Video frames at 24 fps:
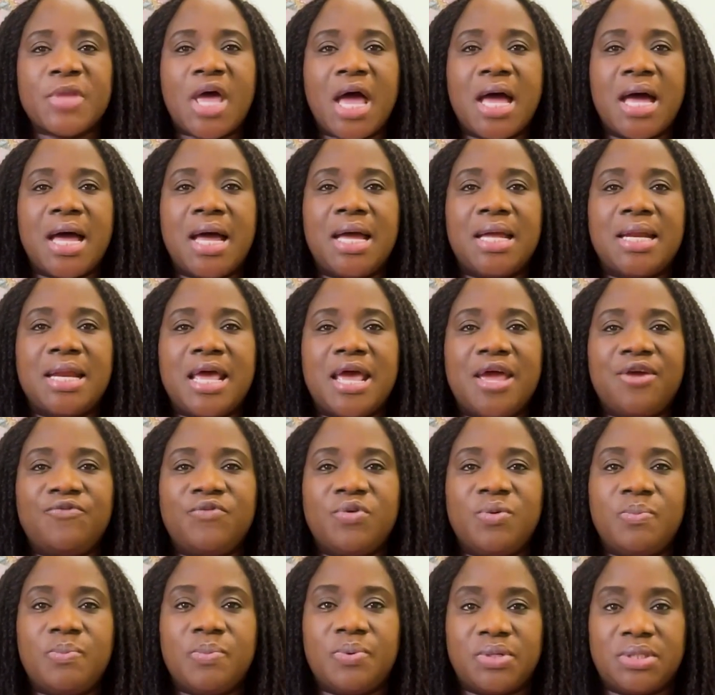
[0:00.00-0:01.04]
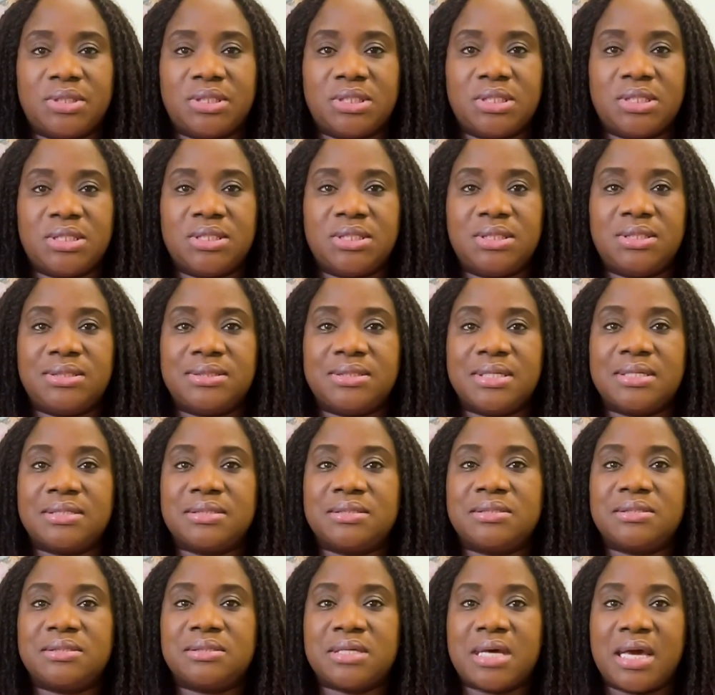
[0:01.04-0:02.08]
And everybody is
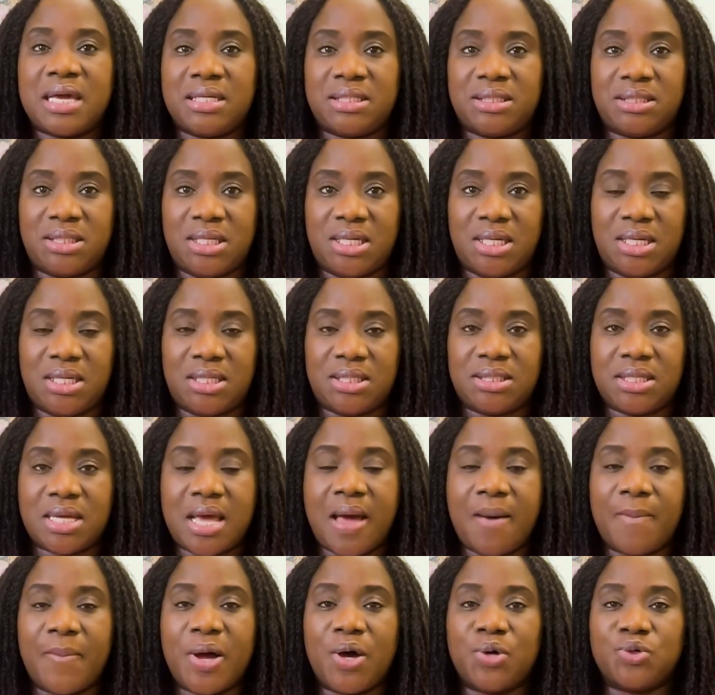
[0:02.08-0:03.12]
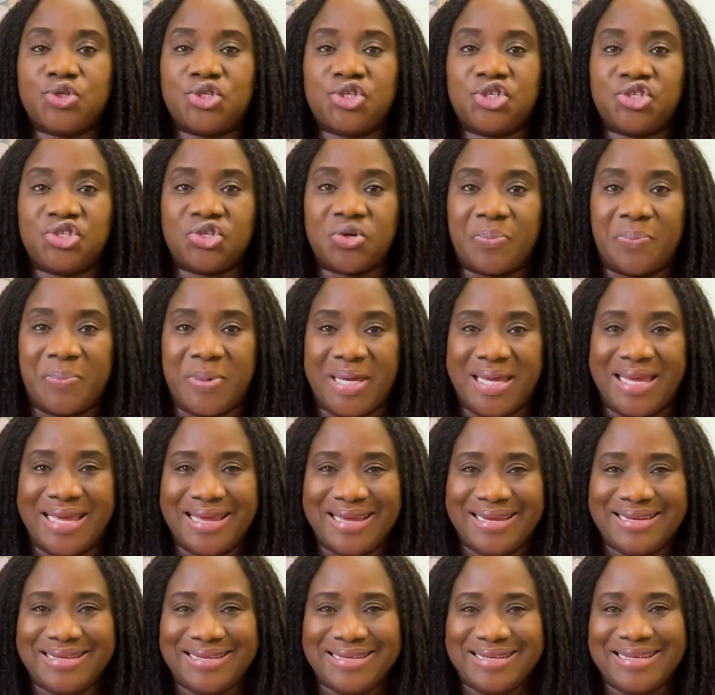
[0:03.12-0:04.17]
excited about
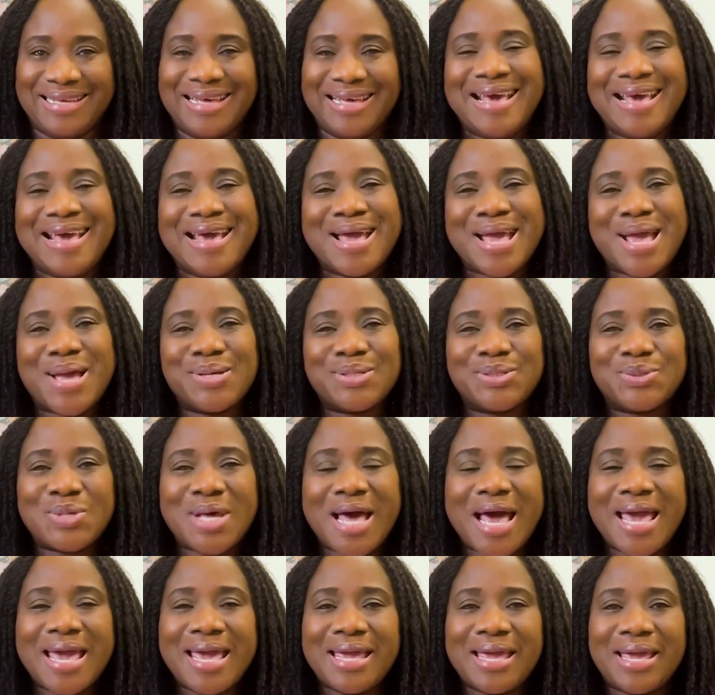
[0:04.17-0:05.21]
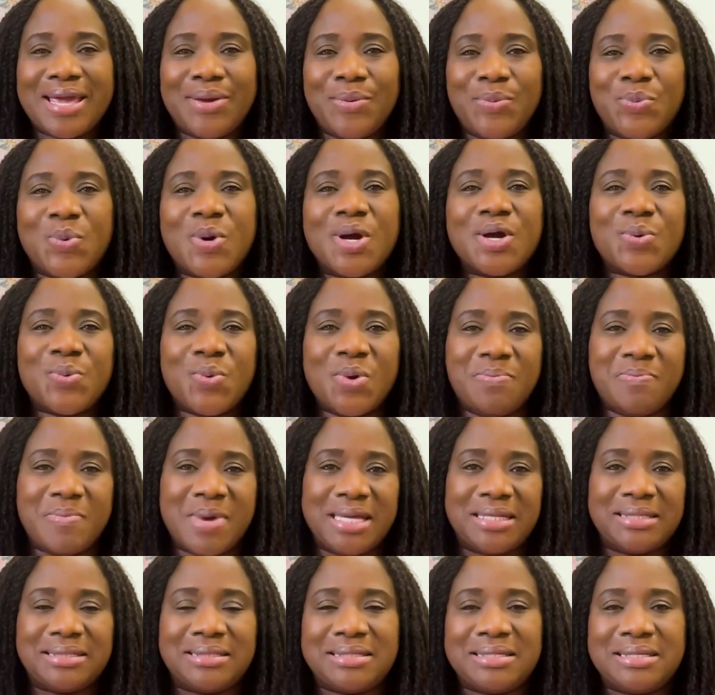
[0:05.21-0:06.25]
shopping because I work with
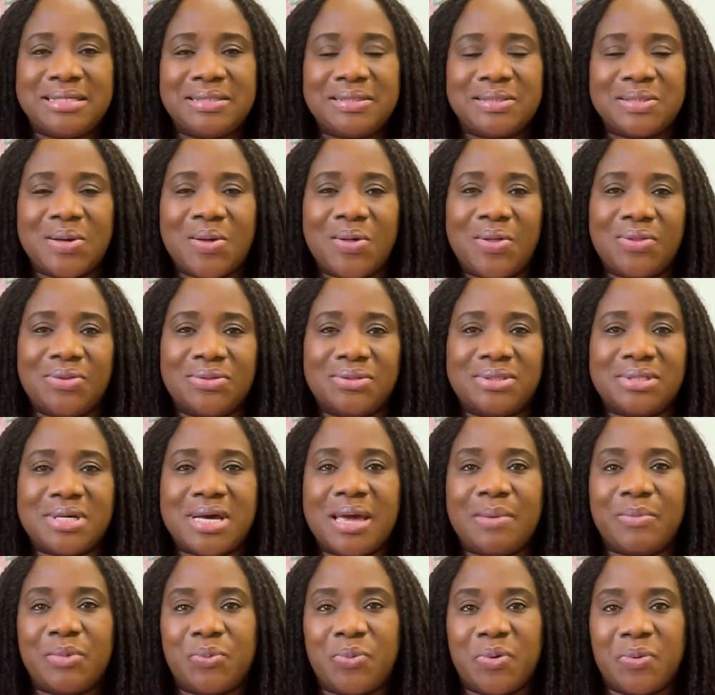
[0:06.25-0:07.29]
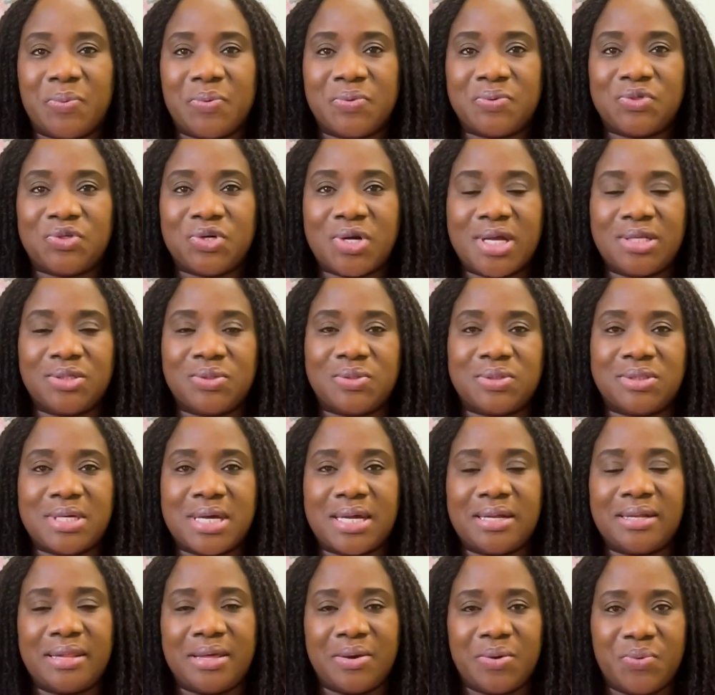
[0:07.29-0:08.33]
mentees all the time or people trying to
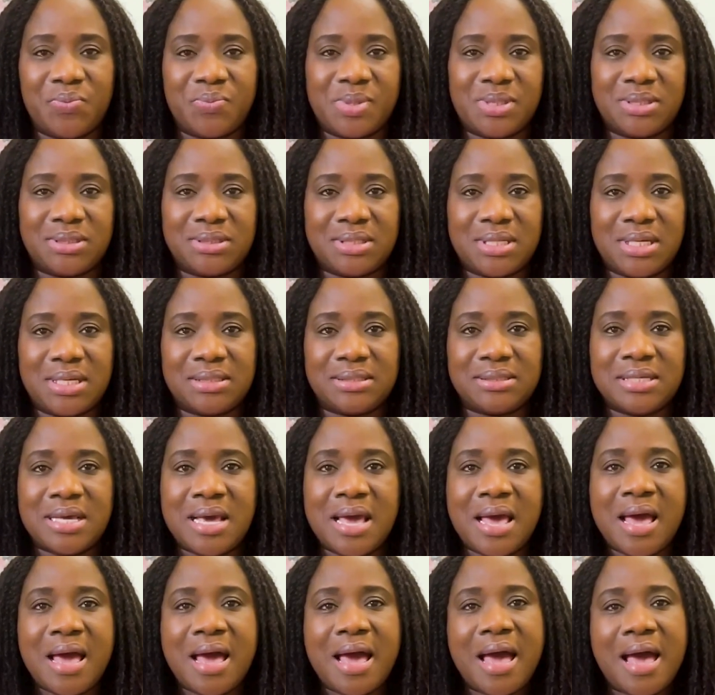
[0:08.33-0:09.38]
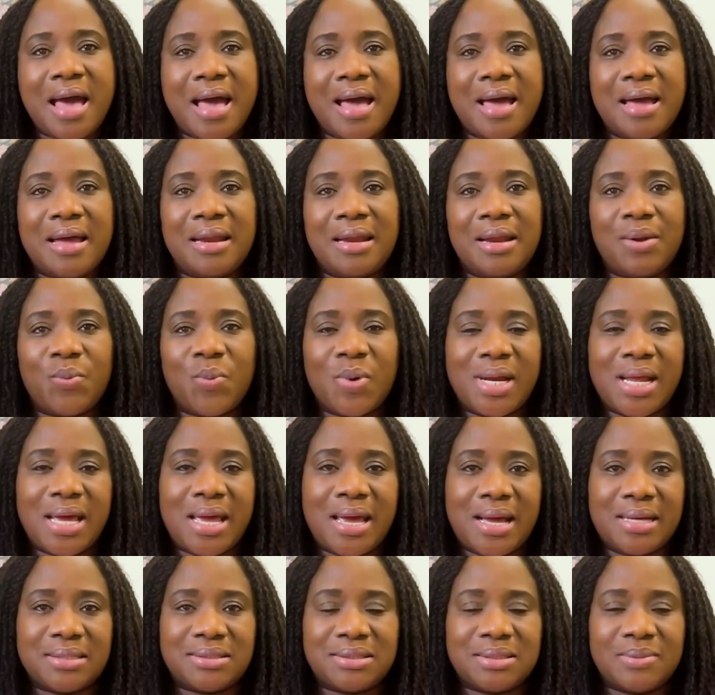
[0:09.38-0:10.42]
start their own business. And when
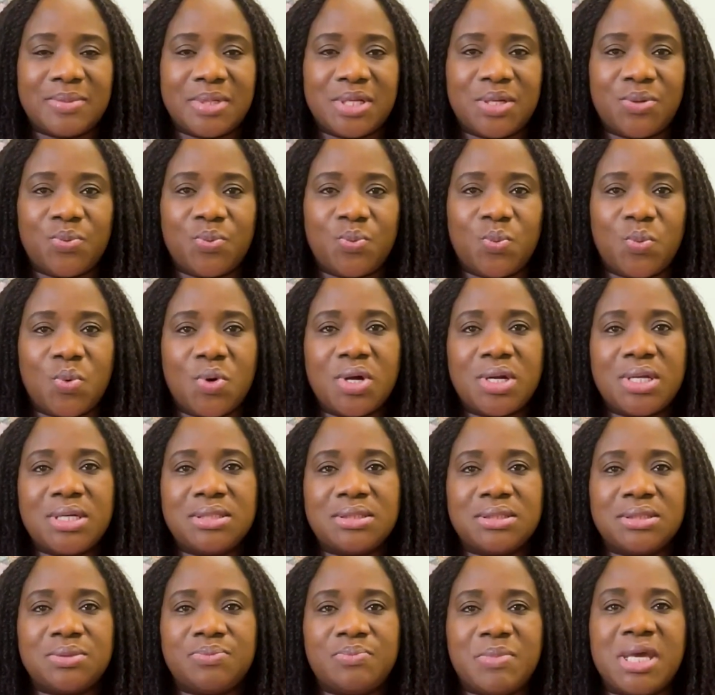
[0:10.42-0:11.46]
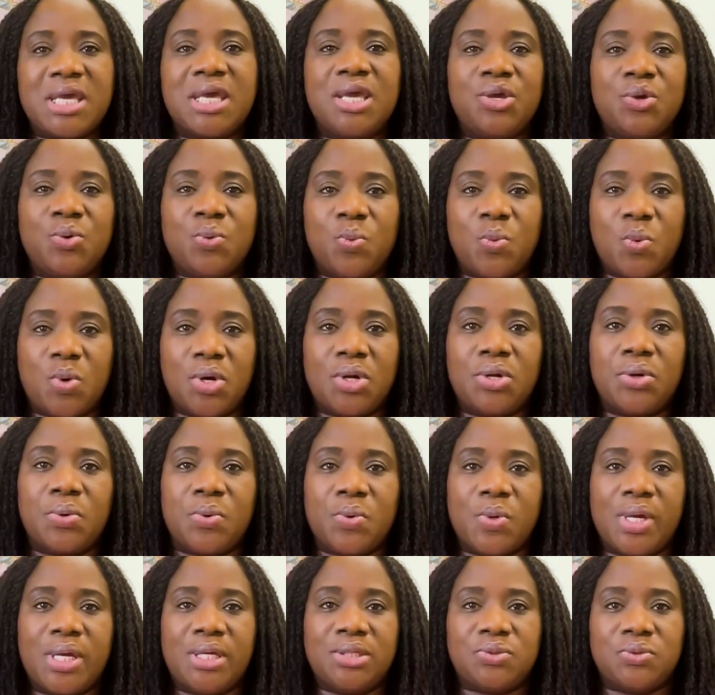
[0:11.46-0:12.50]
I ask somebody, what is making you want to
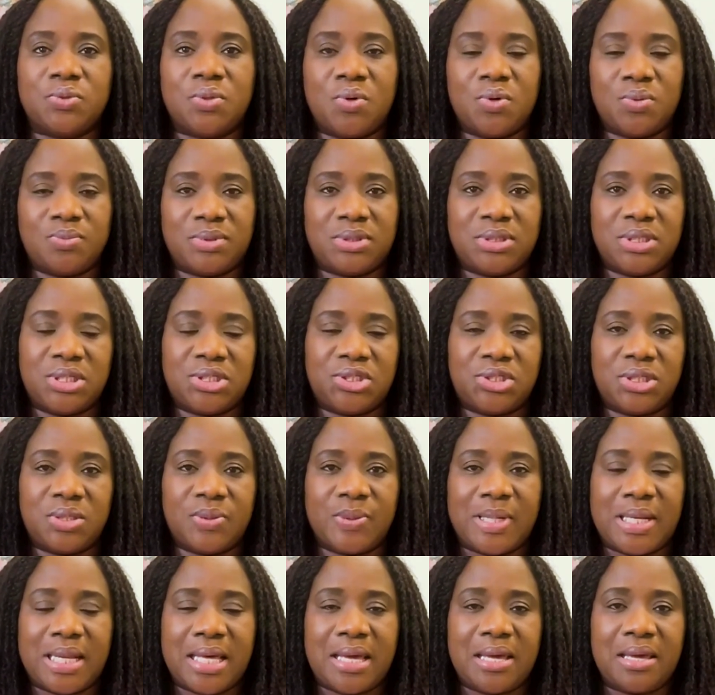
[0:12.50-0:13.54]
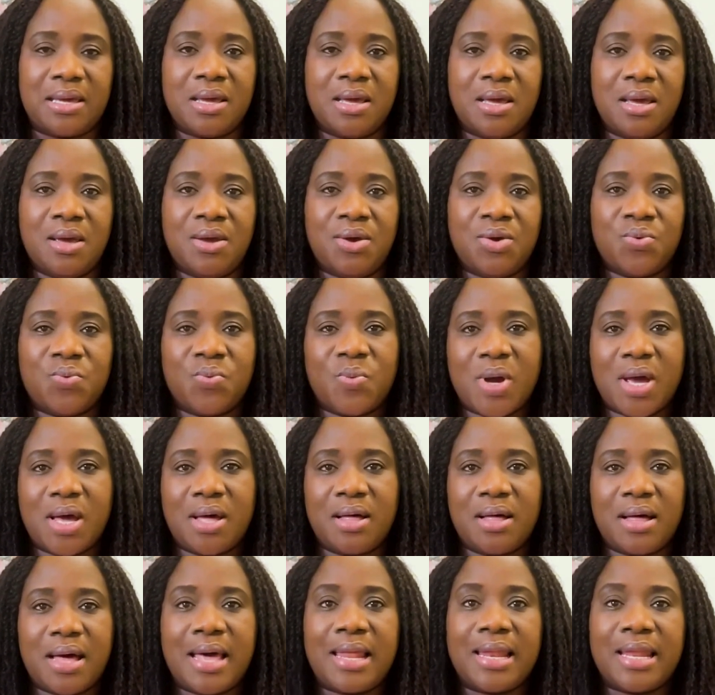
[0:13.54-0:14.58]
go into home staging? They were like,
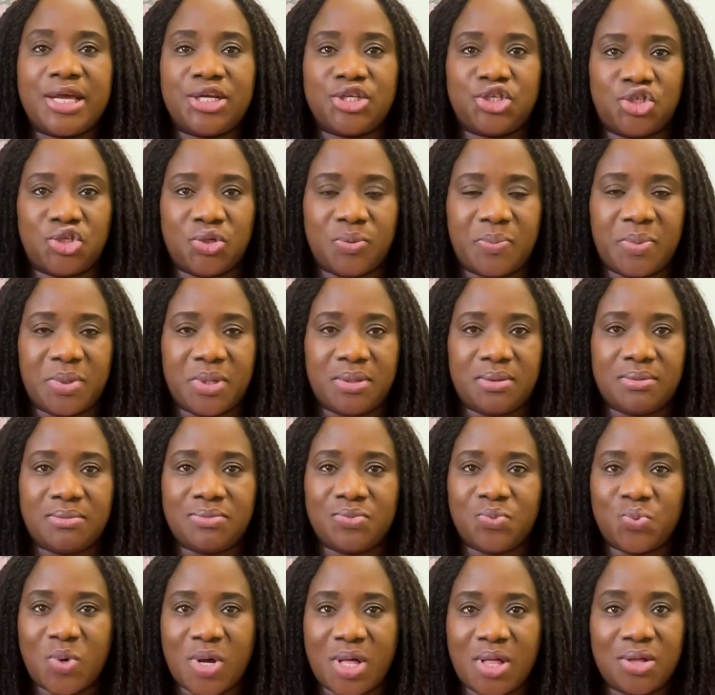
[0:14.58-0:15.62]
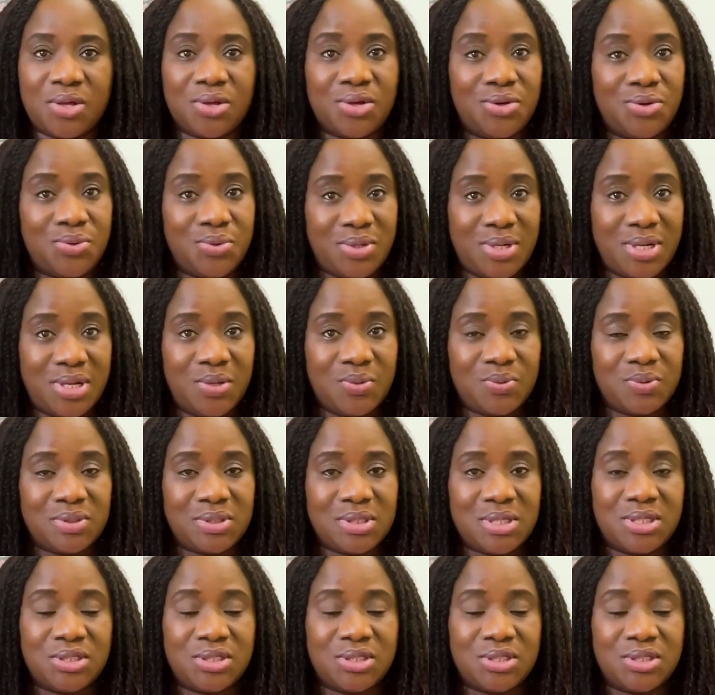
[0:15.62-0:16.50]
well, I like shopping. Well, good news